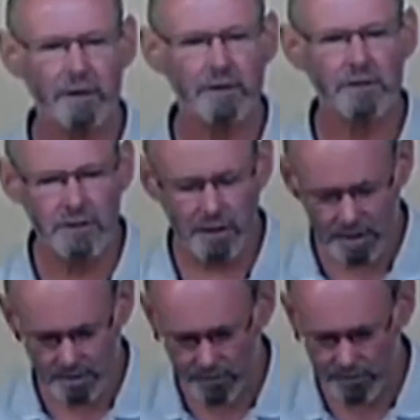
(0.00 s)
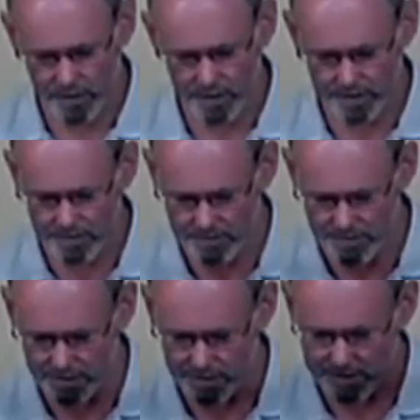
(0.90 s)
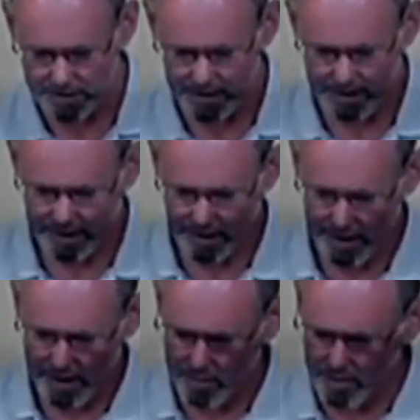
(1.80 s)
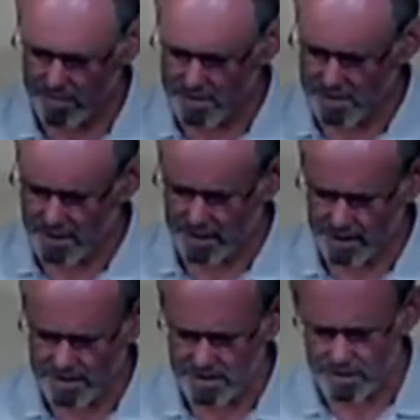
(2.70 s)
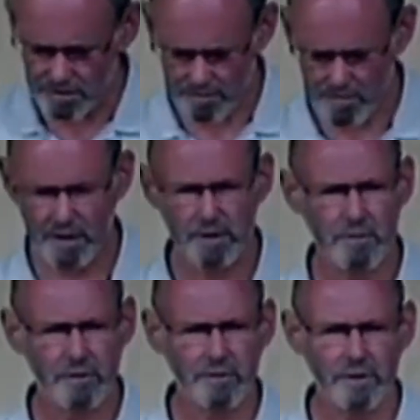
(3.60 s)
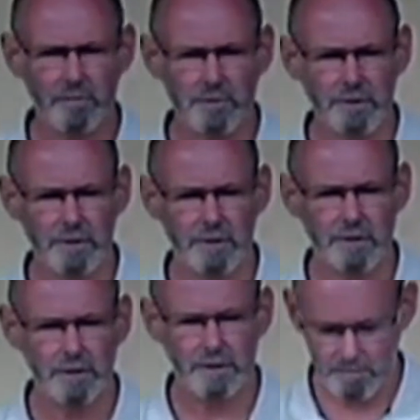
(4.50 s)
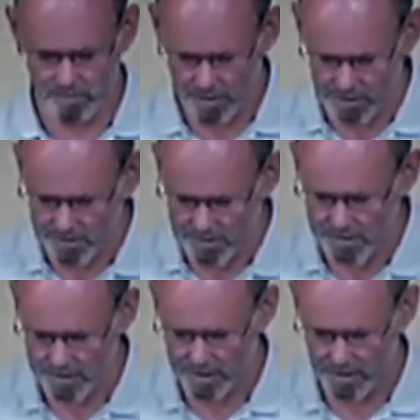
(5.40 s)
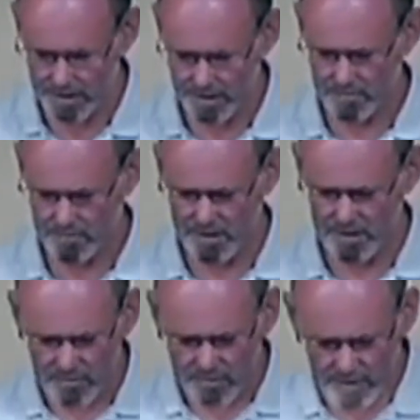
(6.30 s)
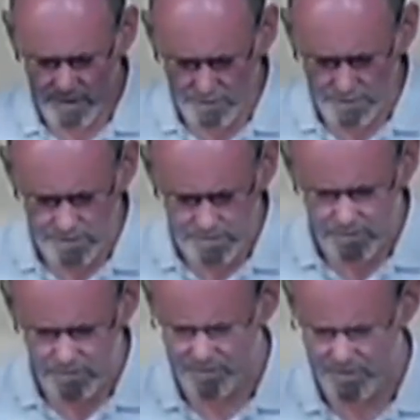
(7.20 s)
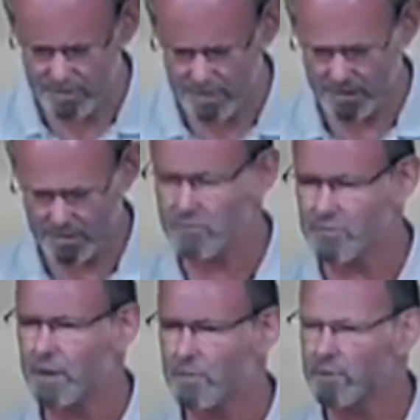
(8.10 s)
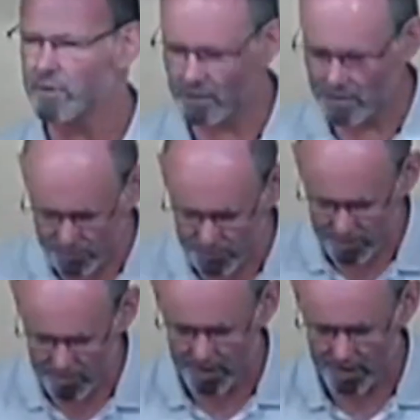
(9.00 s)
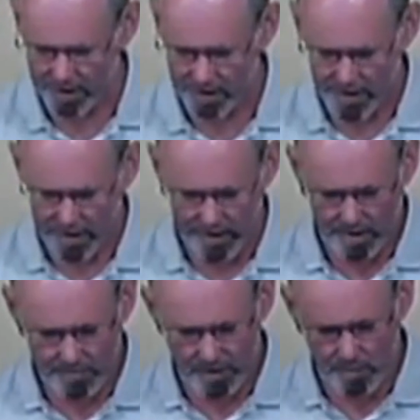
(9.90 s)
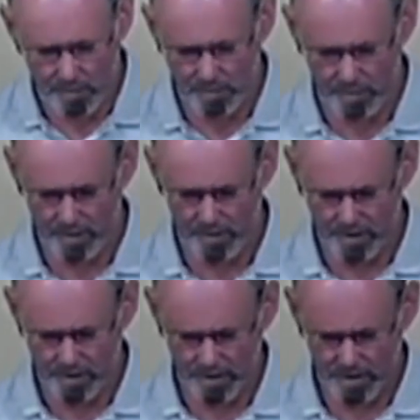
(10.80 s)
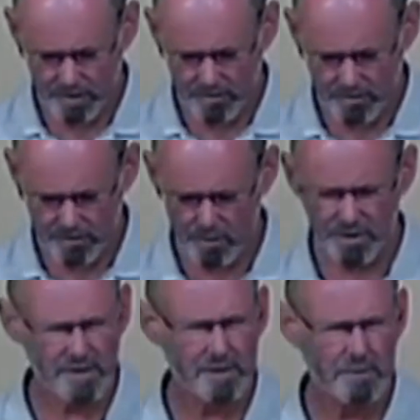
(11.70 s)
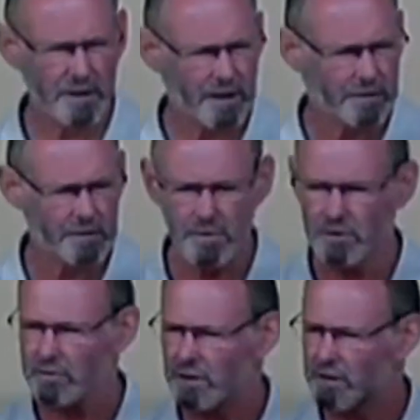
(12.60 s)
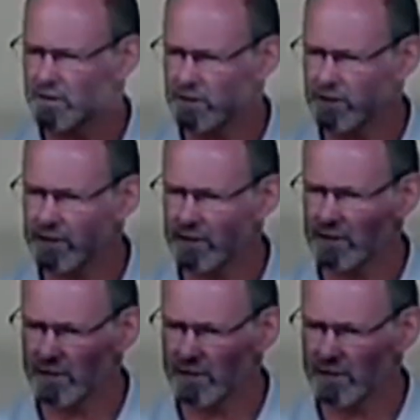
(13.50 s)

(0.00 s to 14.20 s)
and shine with the light of Christ. We mustn't let our salt become corrupted, polluted be good for nothing, to be thrown out and trampled underfoot by people. For who wants to be nothing but road dust?